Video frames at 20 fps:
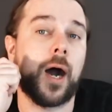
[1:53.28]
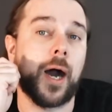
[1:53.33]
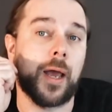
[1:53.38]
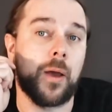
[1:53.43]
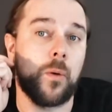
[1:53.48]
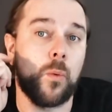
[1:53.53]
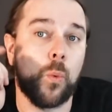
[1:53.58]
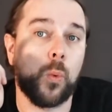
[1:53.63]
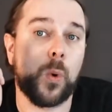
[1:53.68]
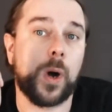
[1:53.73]
I
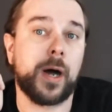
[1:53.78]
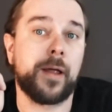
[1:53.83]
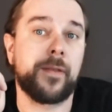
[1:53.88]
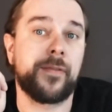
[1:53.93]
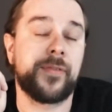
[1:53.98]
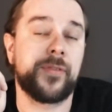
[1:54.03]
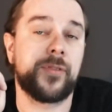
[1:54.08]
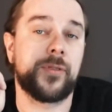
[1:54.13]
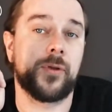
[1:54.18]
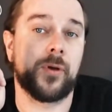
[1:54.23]
want
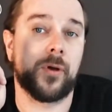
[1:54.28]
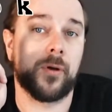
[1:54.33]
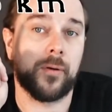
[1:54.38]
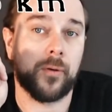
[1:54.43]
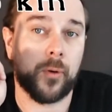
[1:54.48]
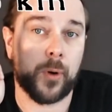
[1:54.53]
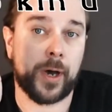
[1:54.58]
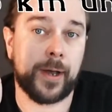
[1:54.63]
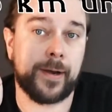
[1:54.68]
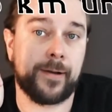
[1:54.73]
to
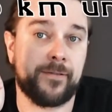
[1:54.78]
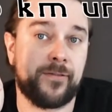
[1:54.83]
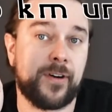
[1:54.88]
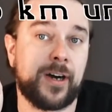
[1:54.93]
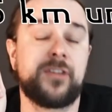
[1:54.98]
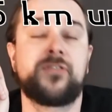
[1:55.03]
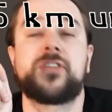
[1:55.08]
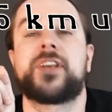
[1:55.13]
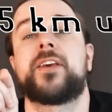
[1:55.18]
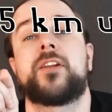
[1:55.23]
run
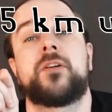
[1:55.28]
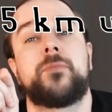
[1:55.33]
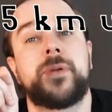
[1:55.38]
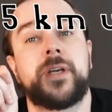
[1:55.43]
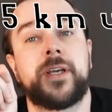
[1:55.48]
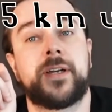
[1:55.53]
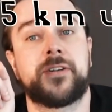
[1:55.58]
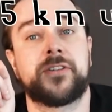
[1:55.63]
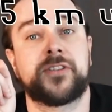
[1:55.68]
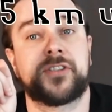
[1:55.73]
5
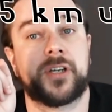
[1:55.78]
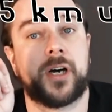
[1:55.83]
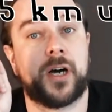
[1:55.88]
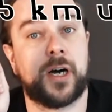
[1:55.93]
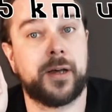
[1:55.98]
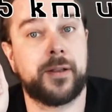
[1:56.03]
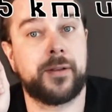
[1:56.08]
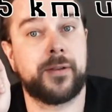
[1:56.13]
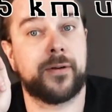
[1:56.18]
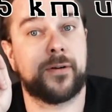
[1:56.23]
kilometers
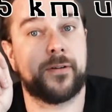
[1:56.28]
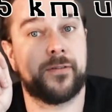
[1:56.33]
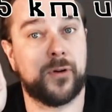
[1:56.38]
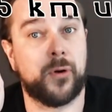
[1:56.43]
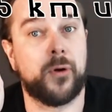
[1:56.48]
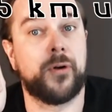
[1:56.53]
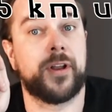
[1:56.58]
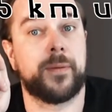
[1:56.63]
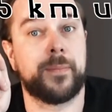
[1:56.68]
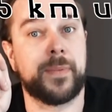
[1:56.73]
under
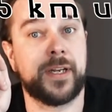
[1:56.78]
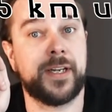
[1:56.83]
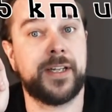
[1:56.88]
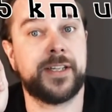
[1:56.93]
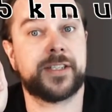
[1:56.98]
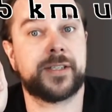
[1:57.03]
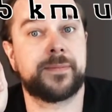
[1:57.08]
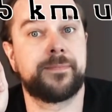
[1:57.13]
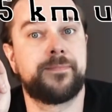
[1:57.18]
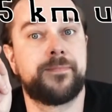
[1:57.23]
30
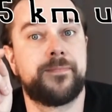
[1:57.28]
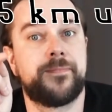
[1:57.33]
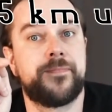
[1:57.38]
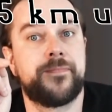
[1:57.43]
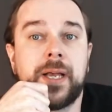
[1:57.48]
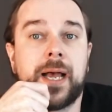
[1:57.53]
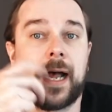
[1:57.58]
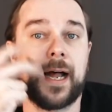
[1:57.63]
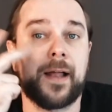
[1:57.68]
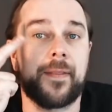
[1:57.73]
minutes.
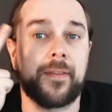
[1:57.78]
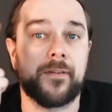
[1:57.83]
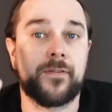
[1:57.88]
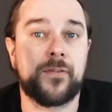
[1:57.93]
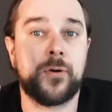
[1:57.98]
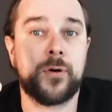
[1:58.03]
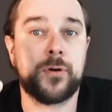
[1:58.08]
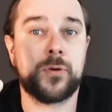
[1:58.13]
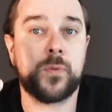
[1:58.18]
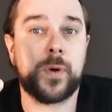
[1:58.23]
And the
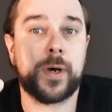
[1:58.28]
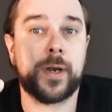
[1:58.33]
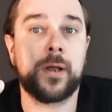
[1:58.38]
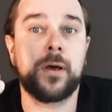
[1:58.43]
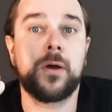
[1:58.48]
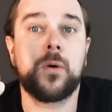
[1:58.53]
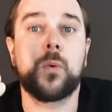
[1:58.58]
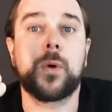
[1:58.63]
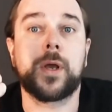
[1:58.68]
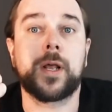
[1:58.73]
third one
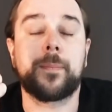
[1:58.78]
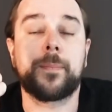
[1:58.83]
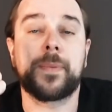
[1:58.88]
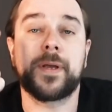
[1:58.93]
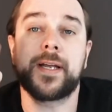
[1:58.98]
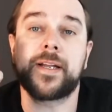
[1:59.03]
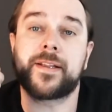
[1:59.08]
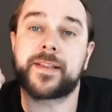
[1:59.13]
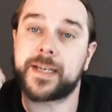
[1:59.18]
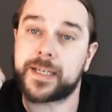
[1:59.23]
will
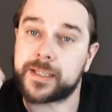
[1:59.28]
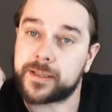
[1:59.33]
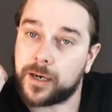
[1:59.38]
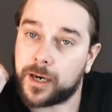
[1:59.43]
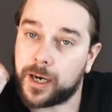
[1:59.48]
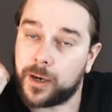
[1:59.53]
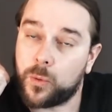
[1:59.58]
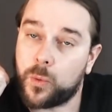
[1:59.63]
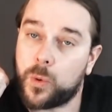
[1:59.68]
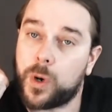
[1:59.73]
be that
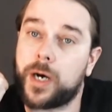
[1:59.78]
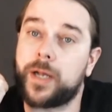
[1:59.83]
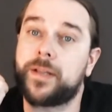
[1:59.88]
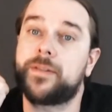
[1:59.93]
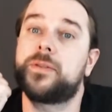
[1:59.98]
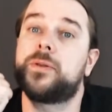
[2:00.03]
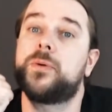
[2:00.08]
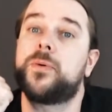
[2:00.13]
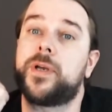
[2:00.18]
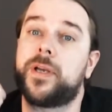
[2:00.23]
I
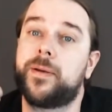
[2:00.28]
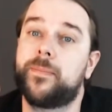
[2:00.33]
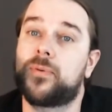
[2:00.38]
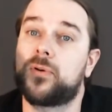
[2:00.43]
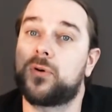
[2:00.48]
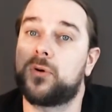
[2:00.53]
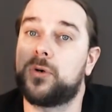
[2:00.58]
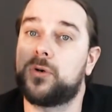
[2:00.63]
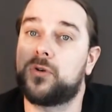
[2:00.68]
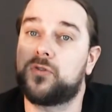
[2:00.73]
want to
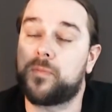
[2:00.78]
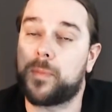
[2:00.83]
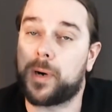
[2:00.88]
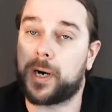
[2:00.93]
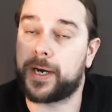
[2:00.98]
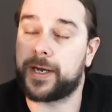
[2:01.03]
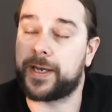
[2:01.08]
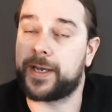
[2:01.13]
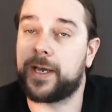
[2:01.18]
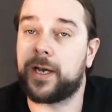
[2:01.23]
improve
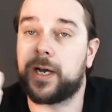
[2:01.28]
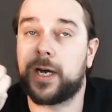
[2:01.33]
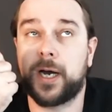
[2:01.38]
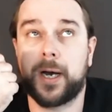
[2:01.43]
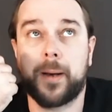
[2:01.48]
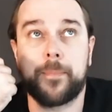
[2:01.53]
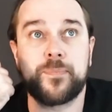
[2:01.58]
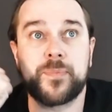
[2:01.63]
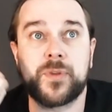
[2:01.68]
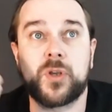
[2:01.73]

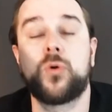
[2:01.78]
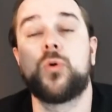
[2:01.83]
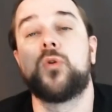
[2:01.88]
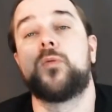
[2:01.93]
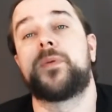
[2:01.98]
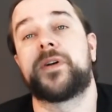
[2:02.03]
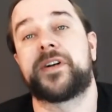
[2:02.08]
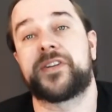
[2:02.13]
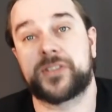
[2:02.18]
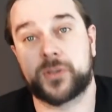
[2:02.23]
my
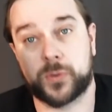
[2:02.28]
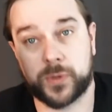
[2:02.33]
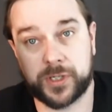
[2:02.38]
Cooper's